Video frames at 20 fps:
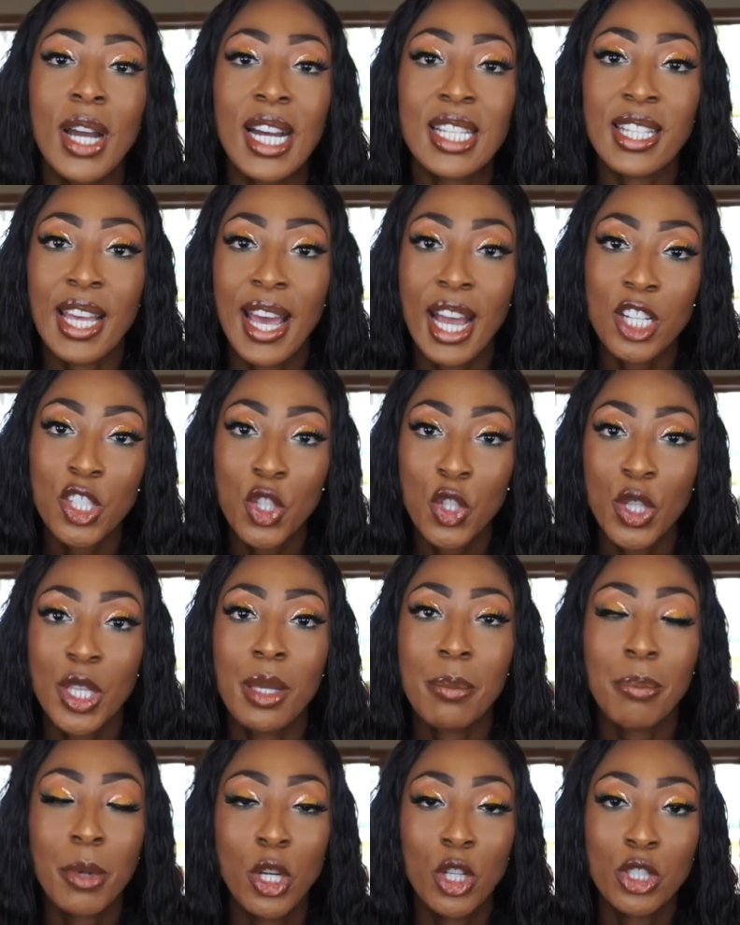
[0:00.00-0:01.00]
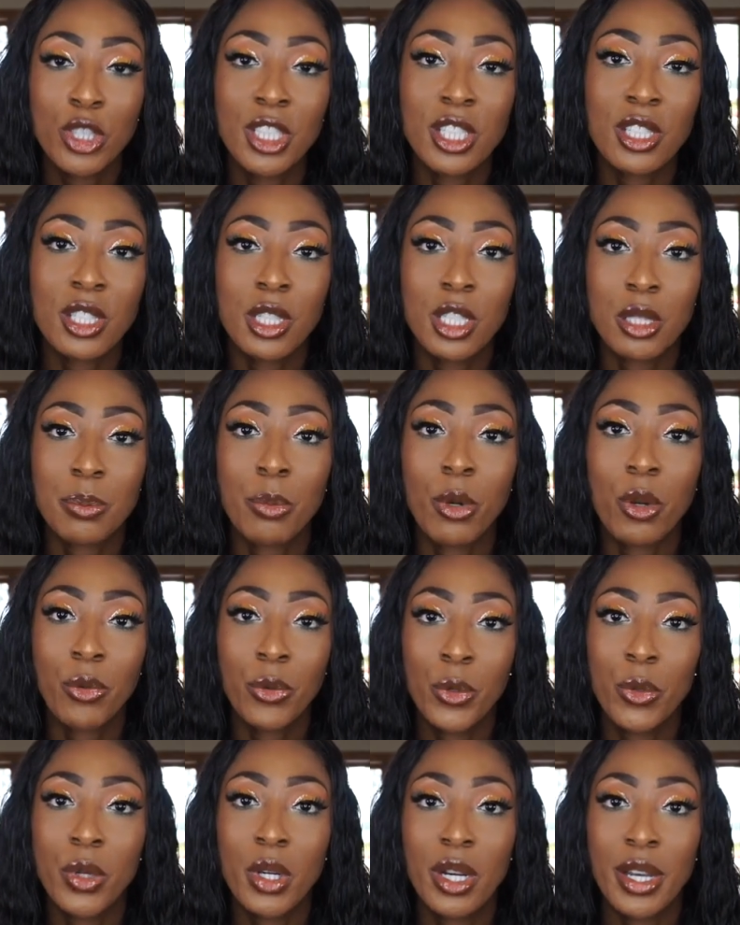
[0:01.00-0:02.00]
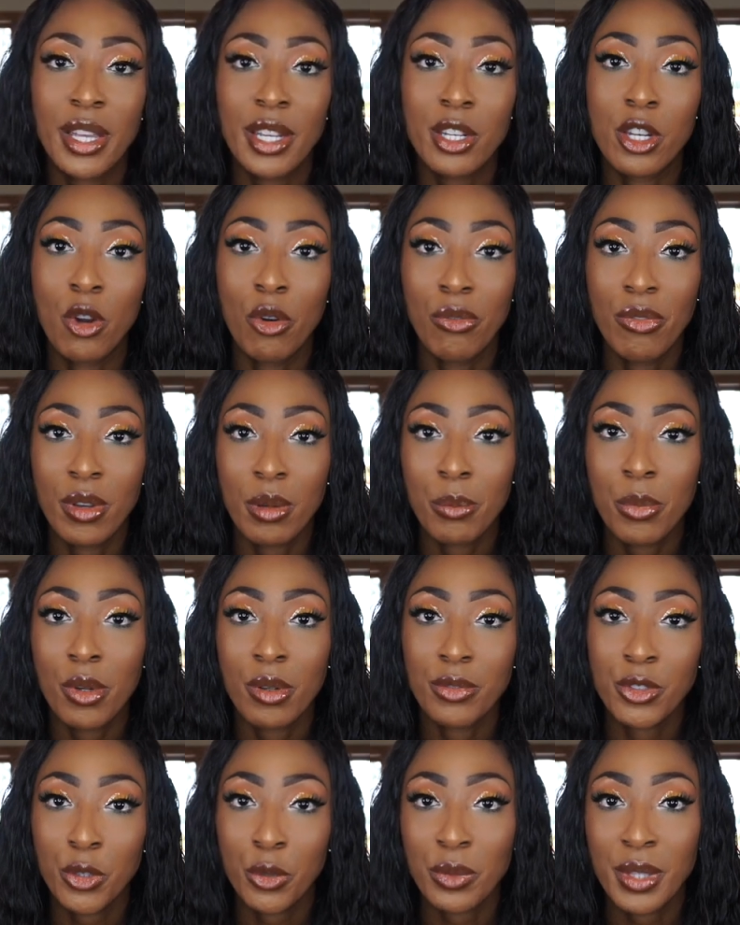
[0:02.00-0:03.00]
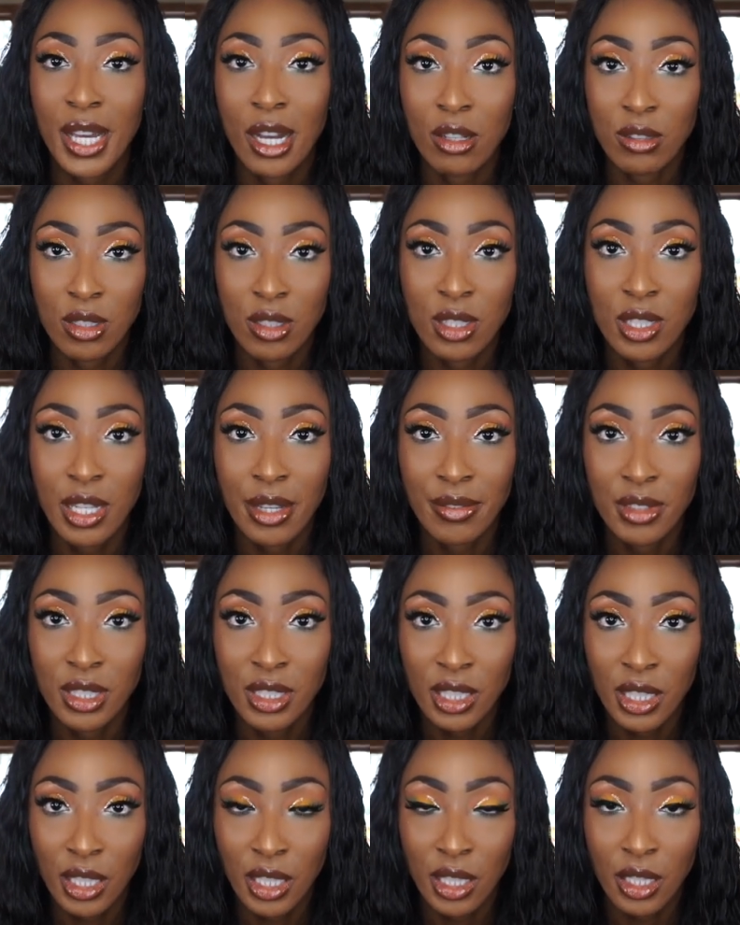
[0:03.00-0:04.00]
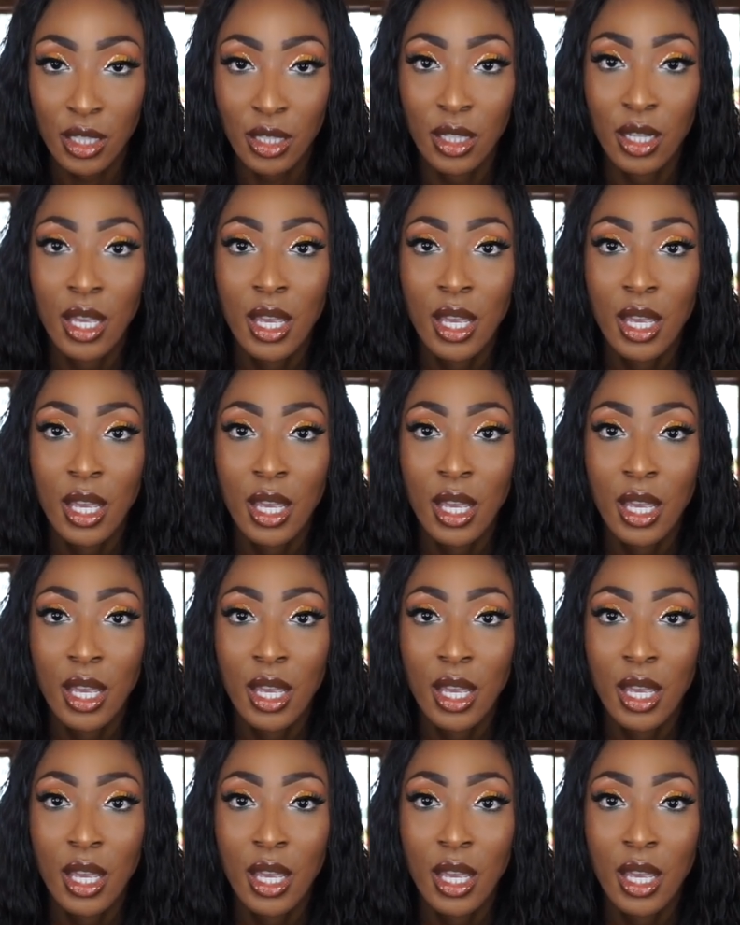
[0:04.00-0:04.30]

guys, I actually purchased this peruca in November of 2017.